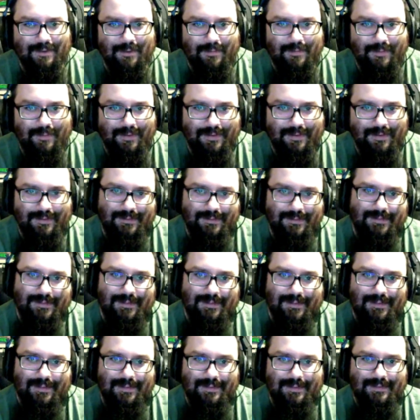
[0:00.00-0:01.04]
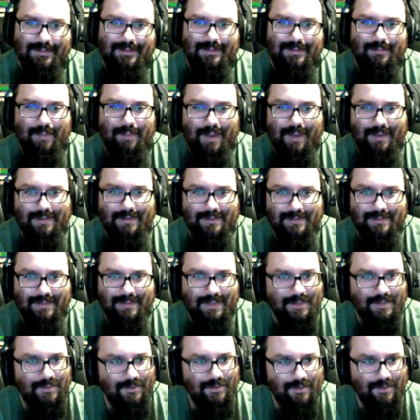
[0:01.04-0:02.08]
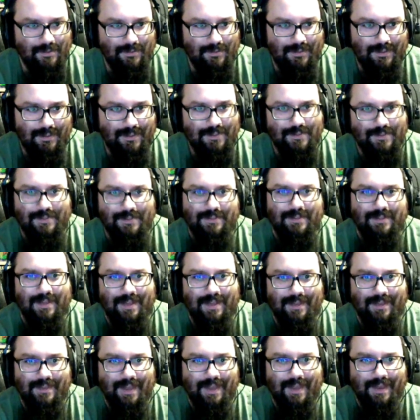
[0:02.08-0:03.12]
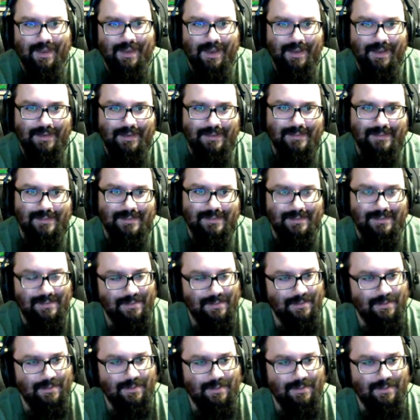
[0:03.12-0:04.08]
but it didn't pass the statute of limitation, and that guy didn't steal it.